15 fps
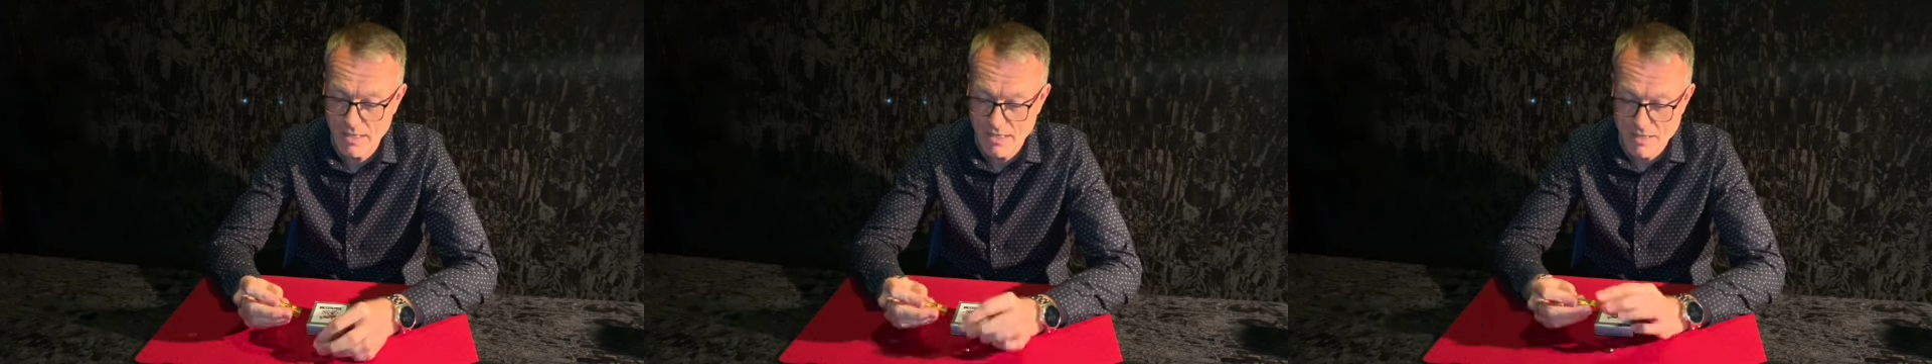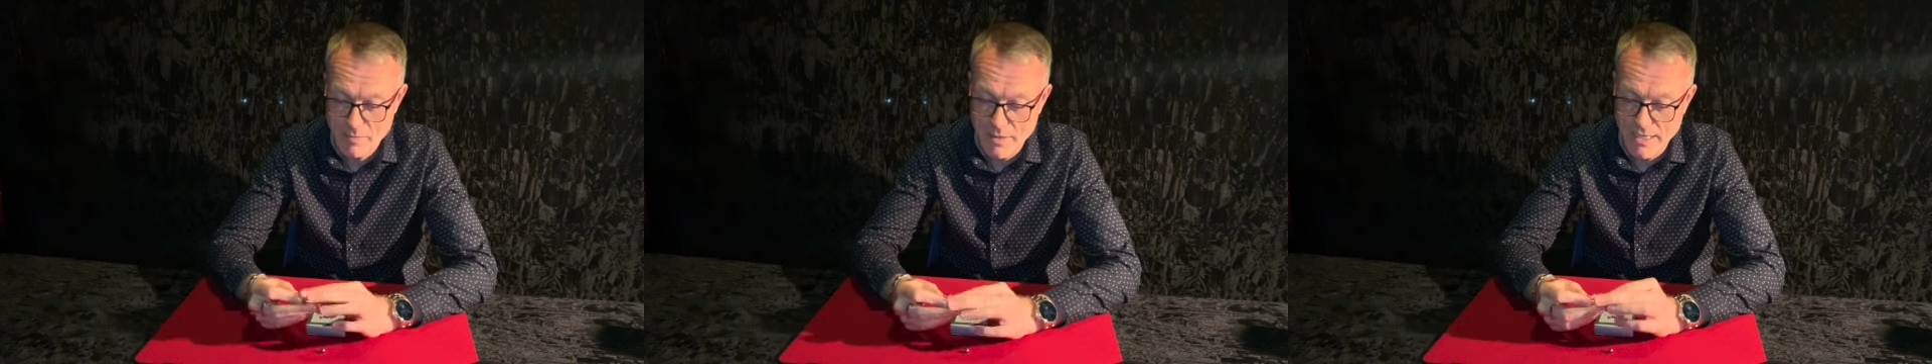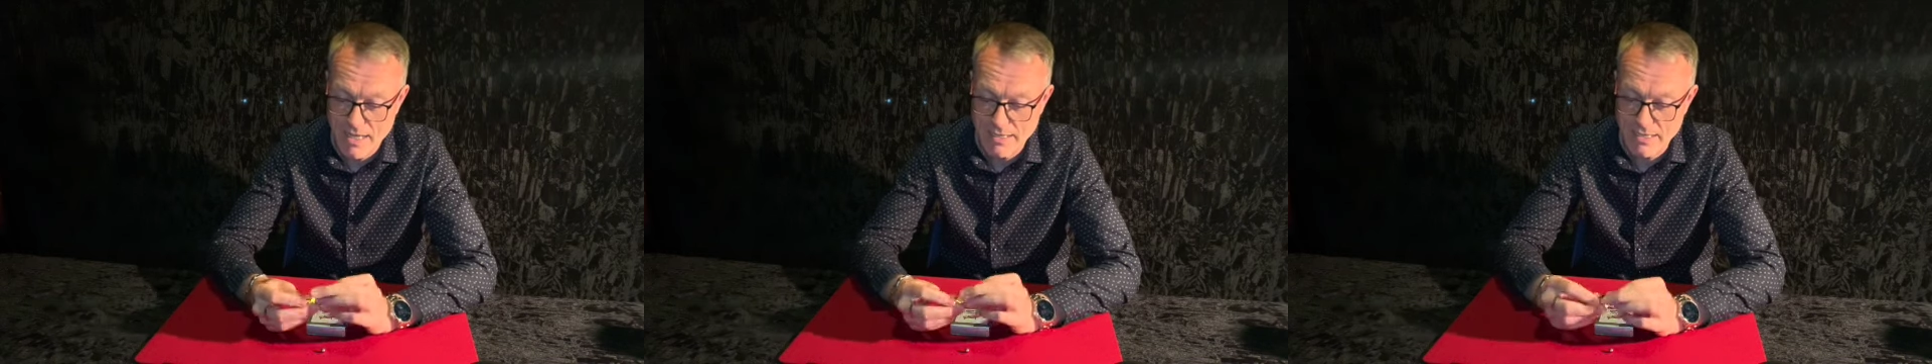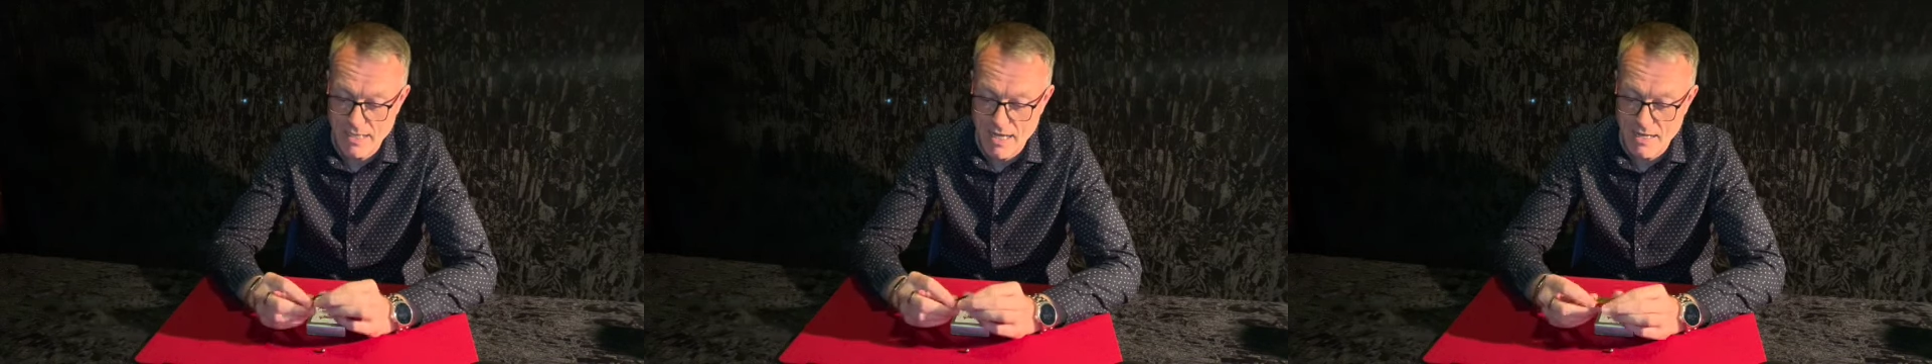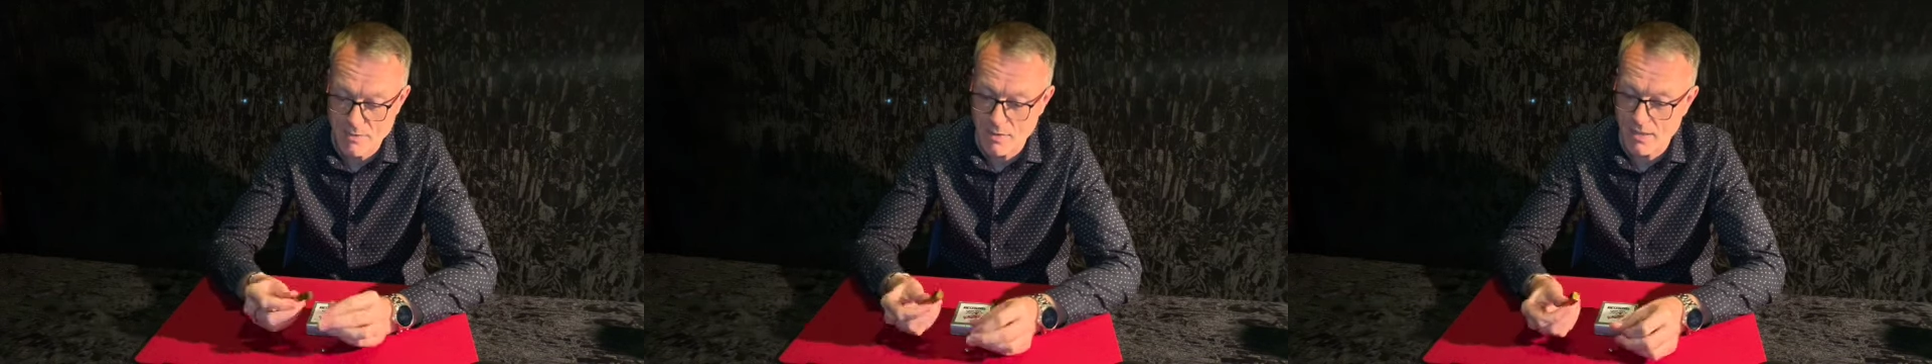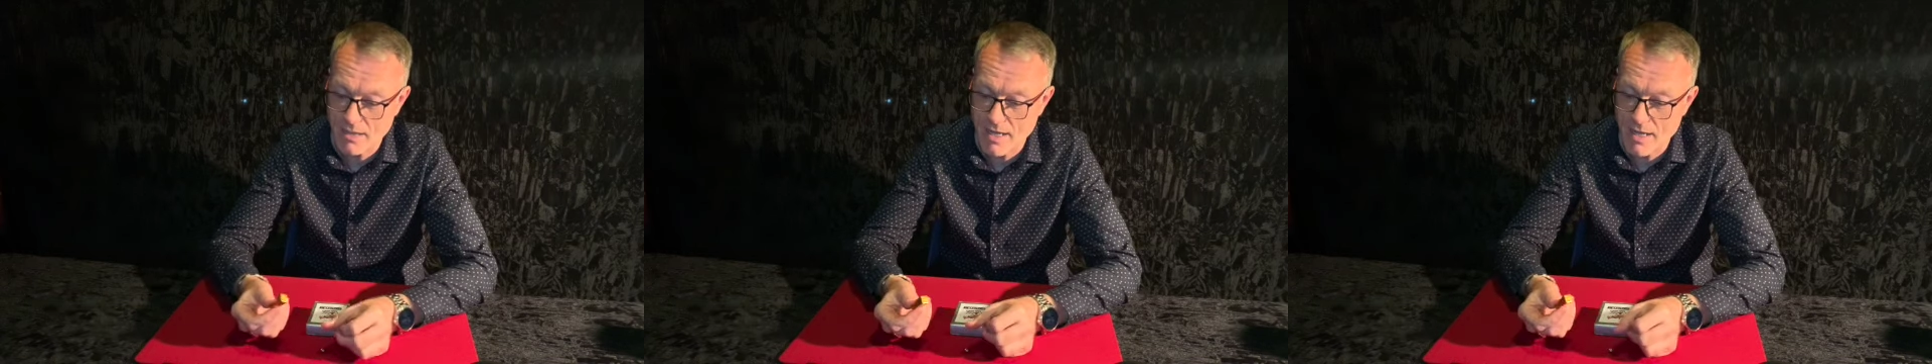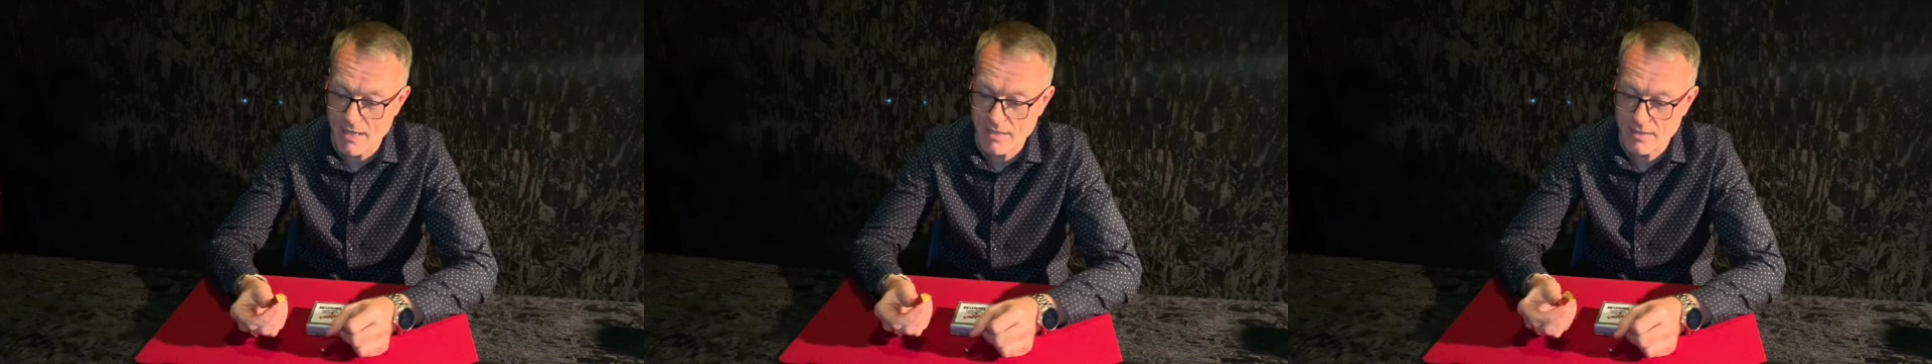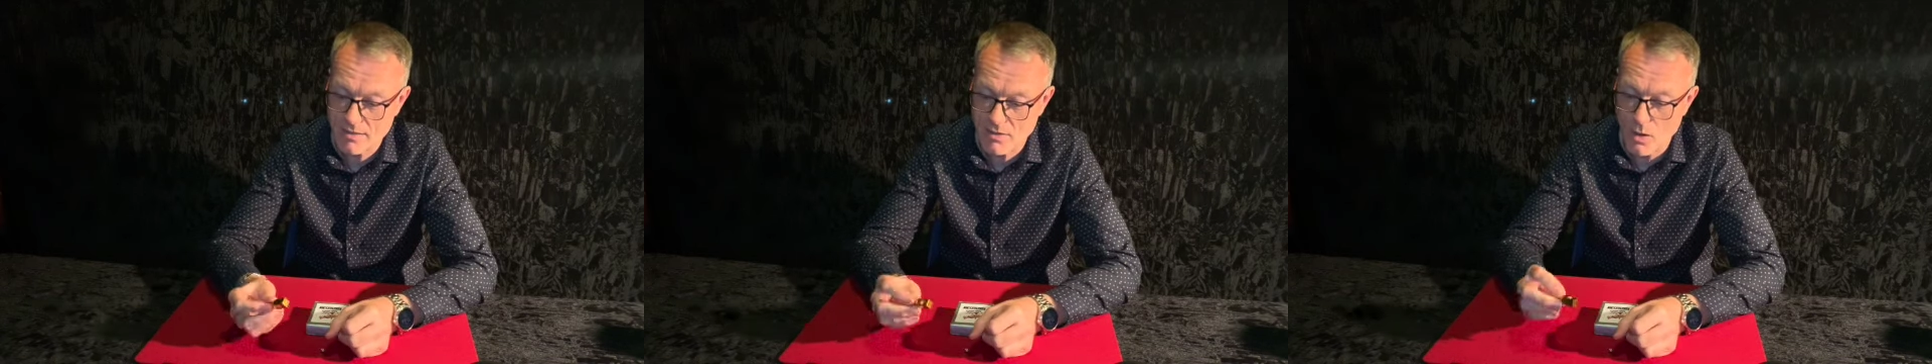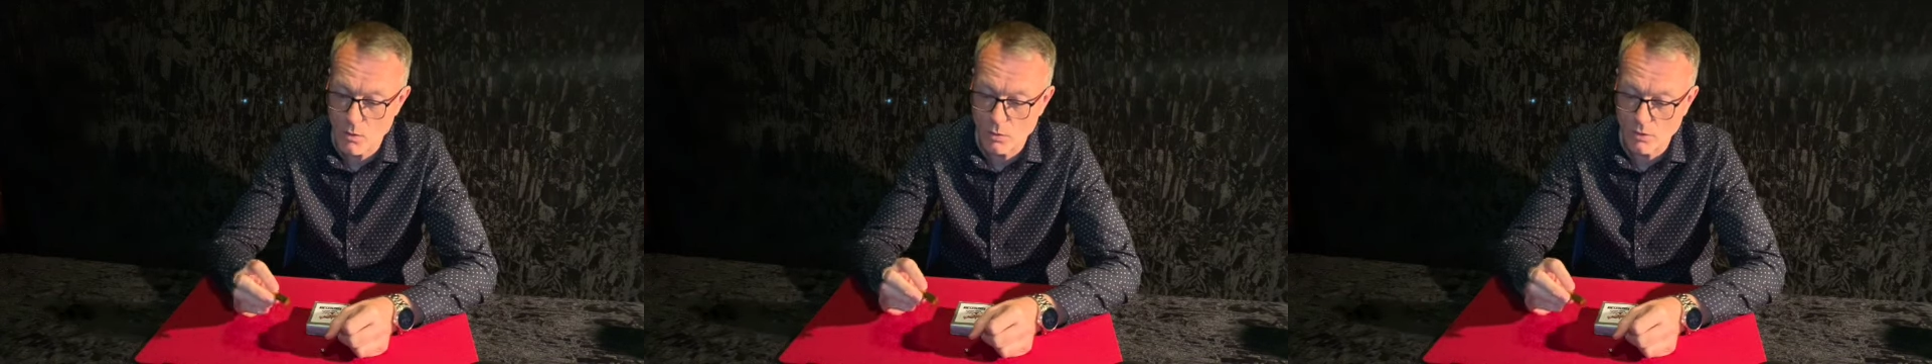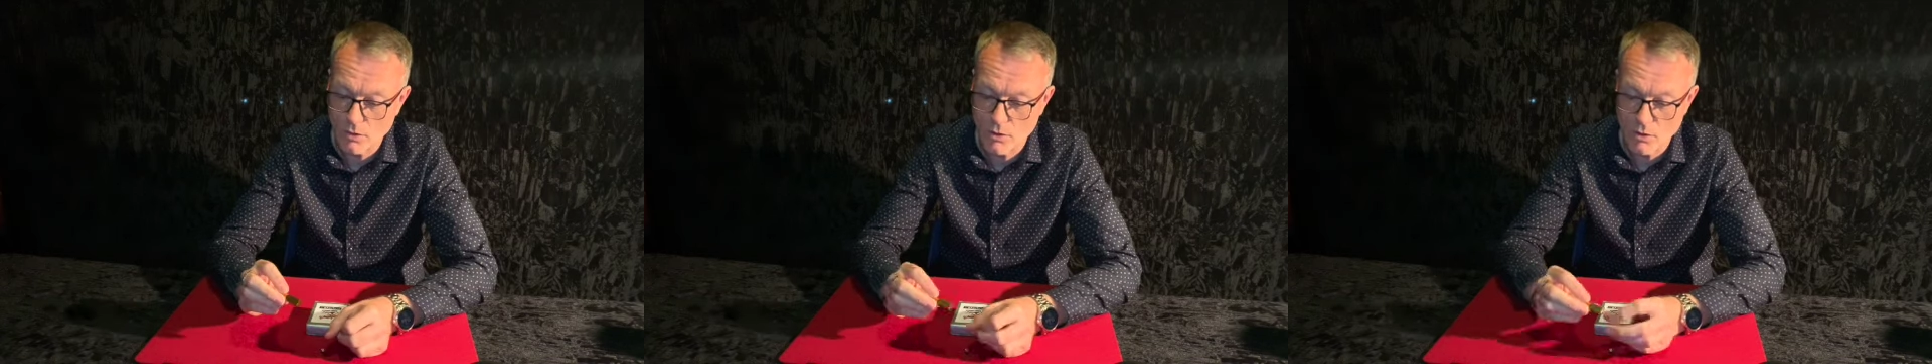It's being adenized with that nice
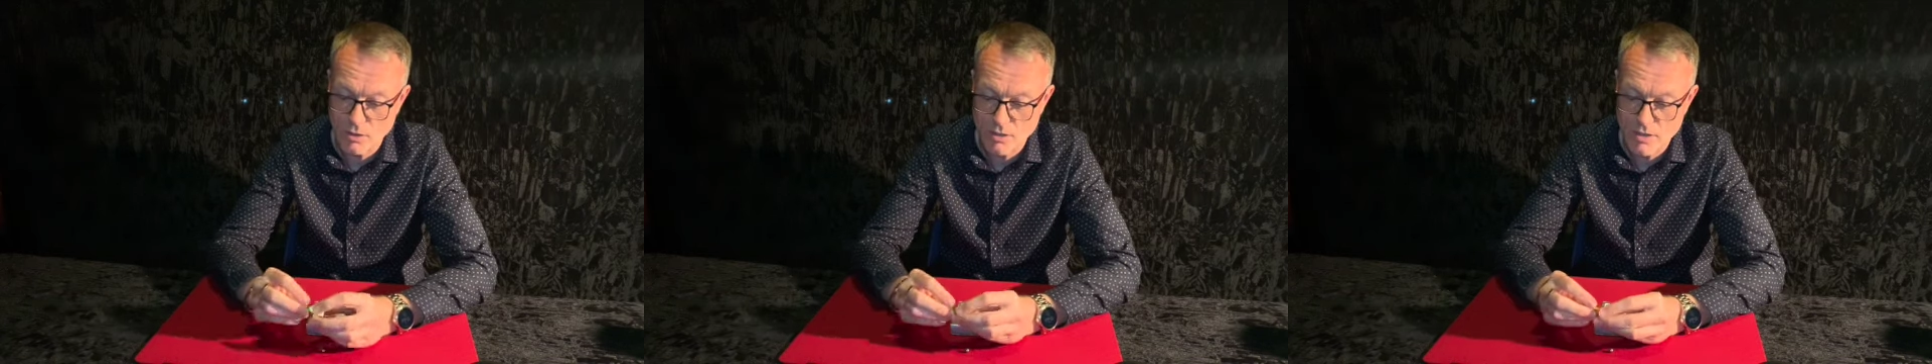golden colour,